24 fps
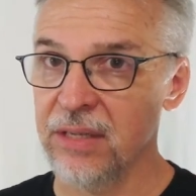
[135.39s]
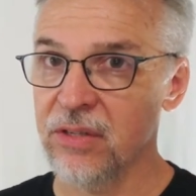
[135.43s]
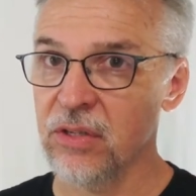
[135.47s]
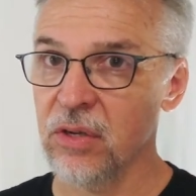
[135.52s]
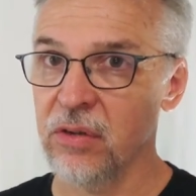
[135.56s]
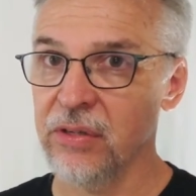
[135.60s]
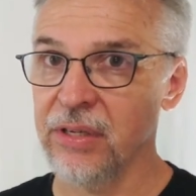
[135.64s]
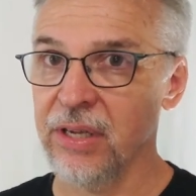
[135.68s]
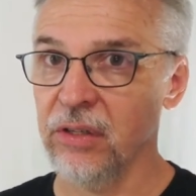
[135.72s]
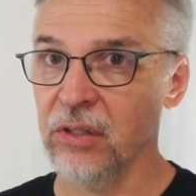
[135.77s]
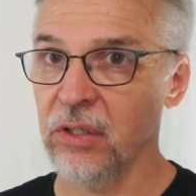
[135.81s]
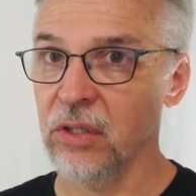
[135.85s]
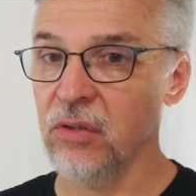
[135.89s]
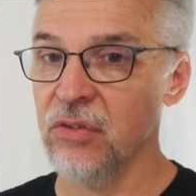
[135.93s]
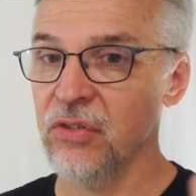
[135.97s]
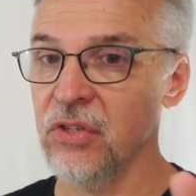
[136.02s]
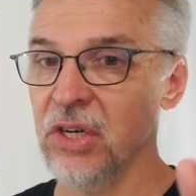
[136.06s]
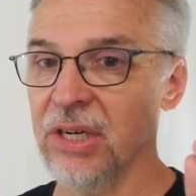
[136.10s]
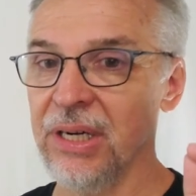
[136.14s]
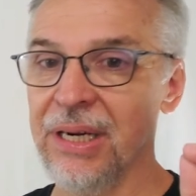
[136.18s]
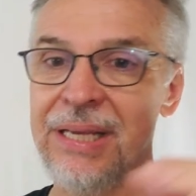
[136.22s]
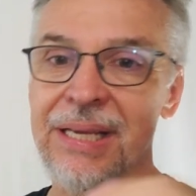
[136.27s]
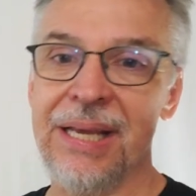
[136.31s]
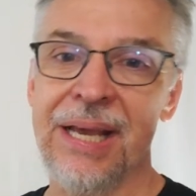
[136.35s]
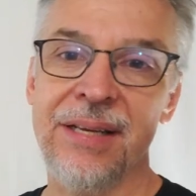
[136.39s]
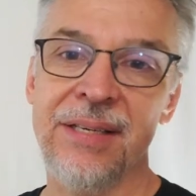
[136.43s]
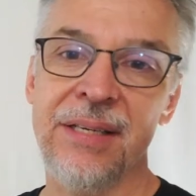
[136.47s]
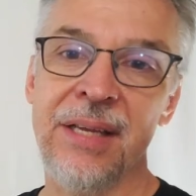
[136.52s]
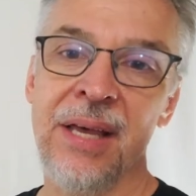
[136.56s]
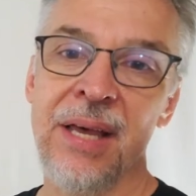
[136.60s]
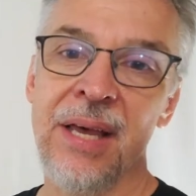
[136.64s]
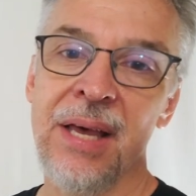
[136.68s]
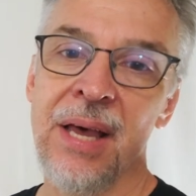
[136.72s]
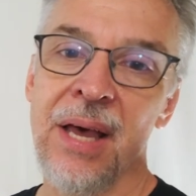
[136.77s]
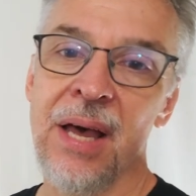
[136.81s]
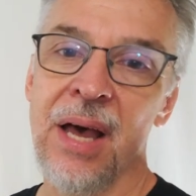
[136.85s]
It's all downloads. You're going to get
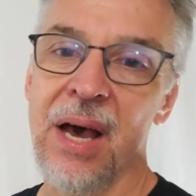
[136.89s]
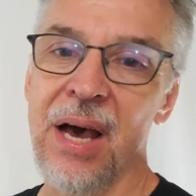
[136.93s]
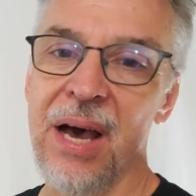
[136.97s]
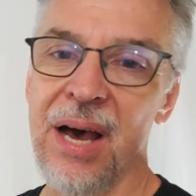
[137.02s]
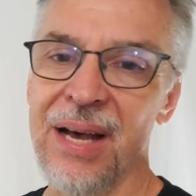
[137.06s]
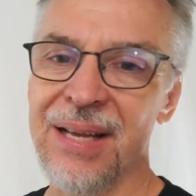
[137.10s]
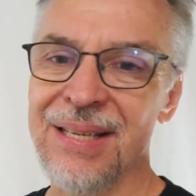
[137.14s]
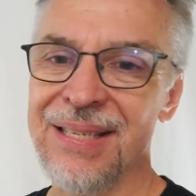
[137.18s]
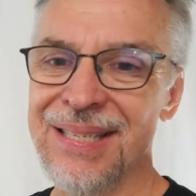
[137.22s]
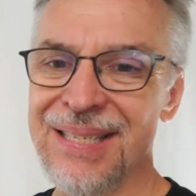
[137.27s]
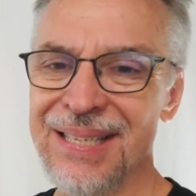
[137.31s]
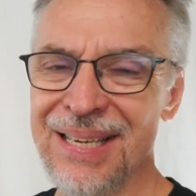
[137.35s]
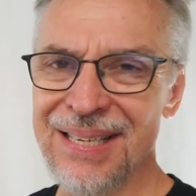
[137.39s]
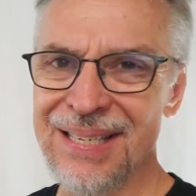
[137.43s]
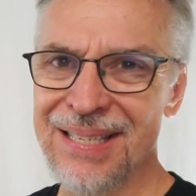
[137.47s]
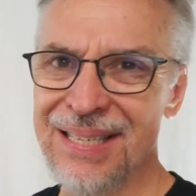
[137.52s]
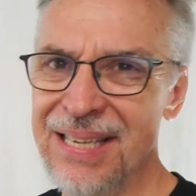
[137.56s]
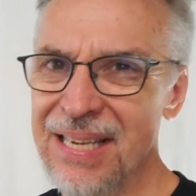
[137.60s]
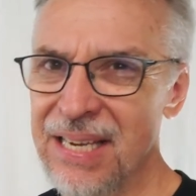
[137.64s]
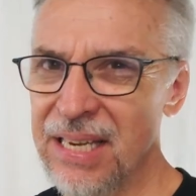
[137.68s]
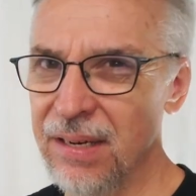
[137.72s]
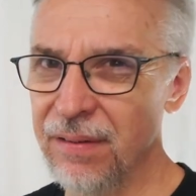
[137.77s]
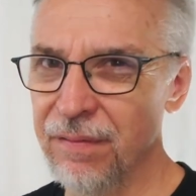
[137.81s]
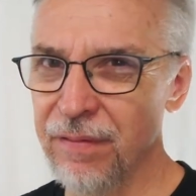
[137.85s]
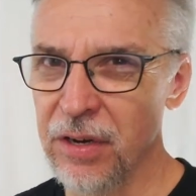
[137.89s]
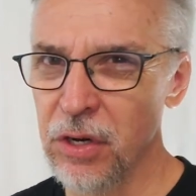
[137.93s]
16